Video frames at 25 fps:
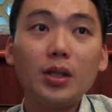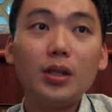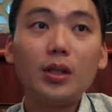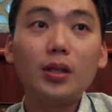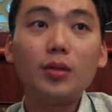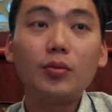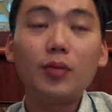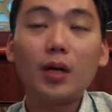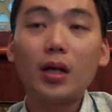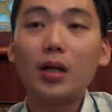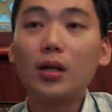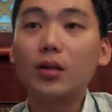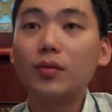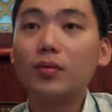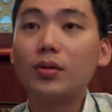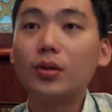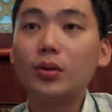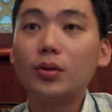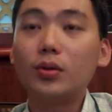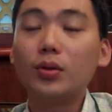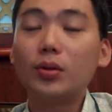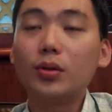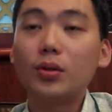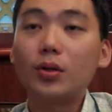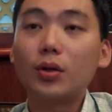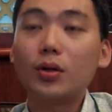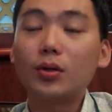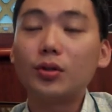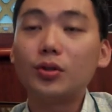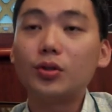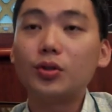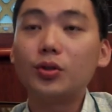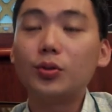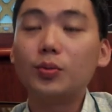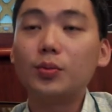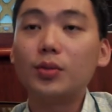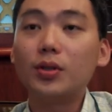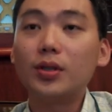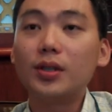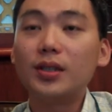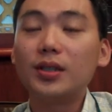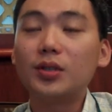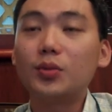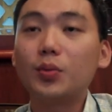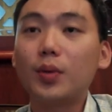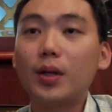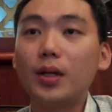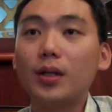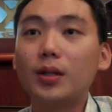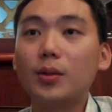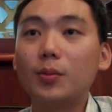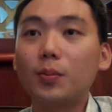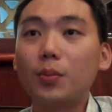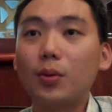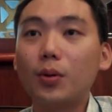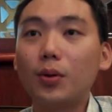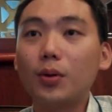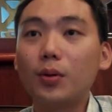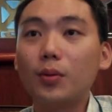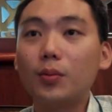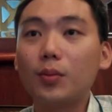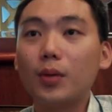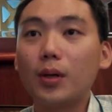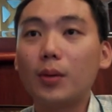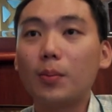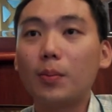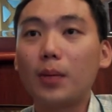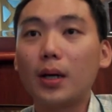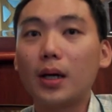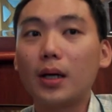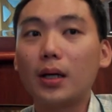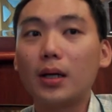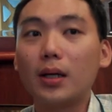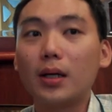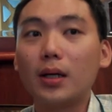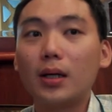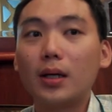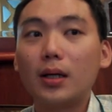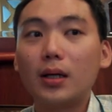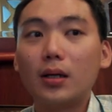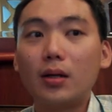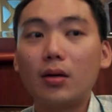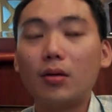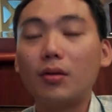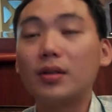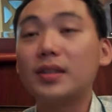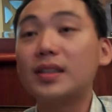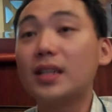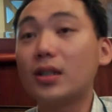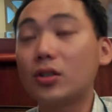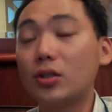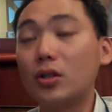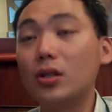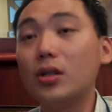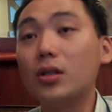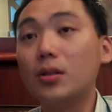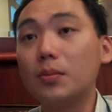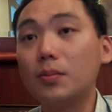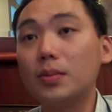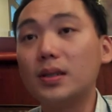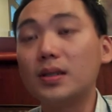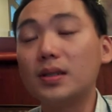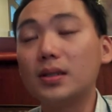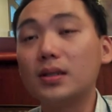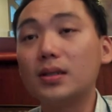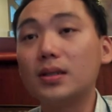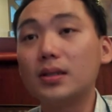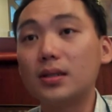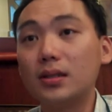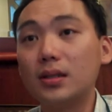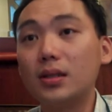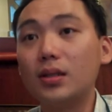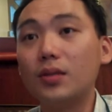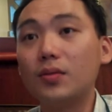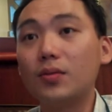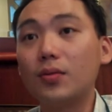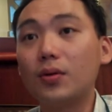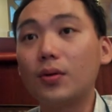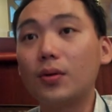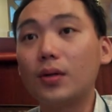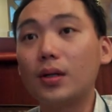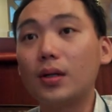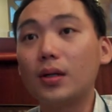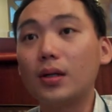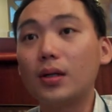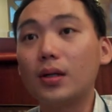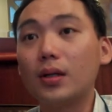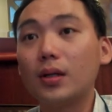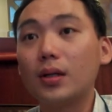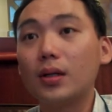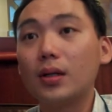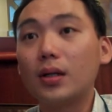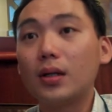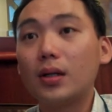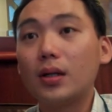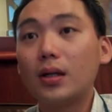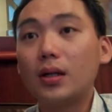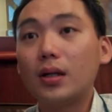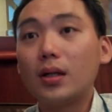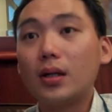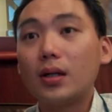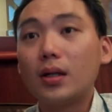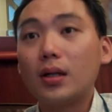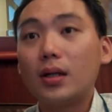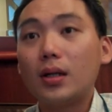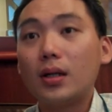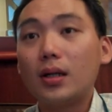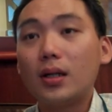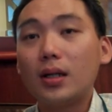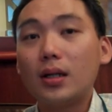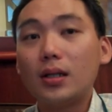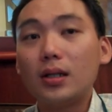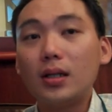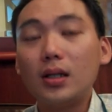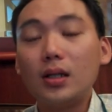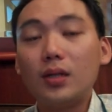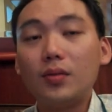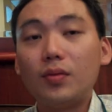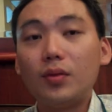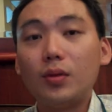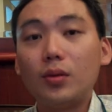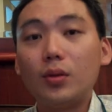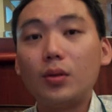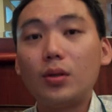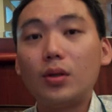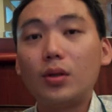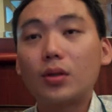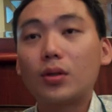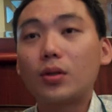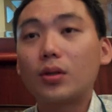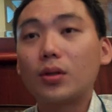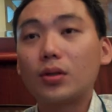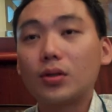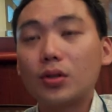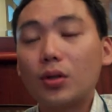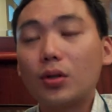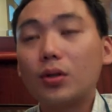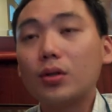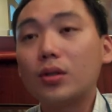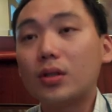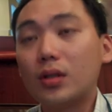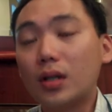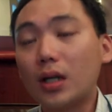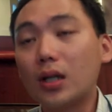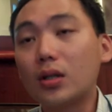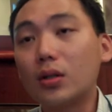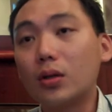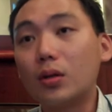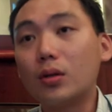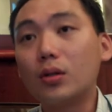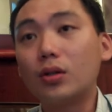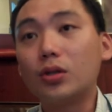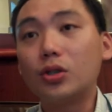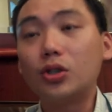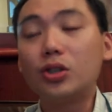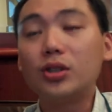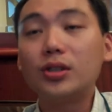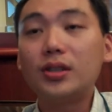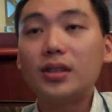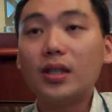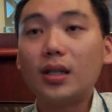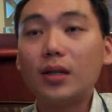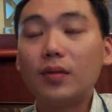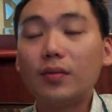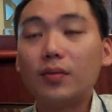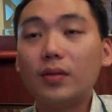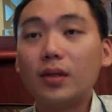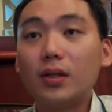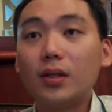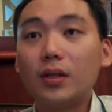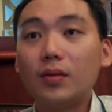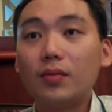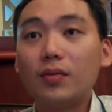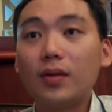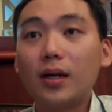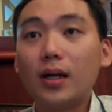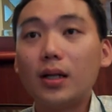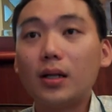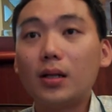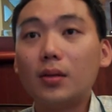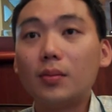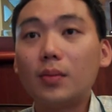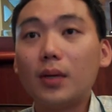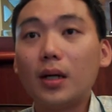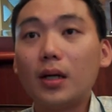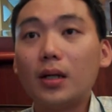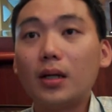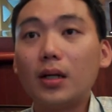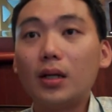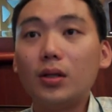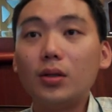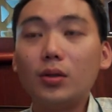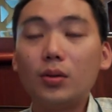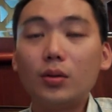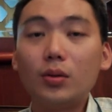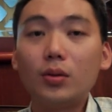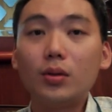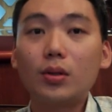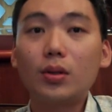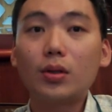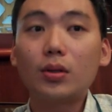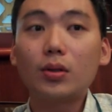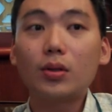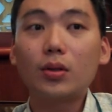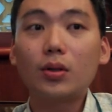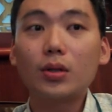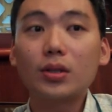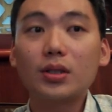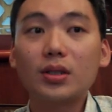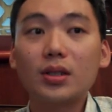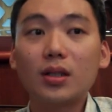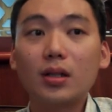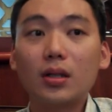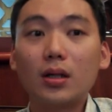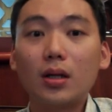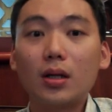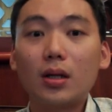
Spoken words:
be relevant to the consumer is when the point whereby there is actually a business need for it. And I think if you look across all the technologies that are developed, and then you look across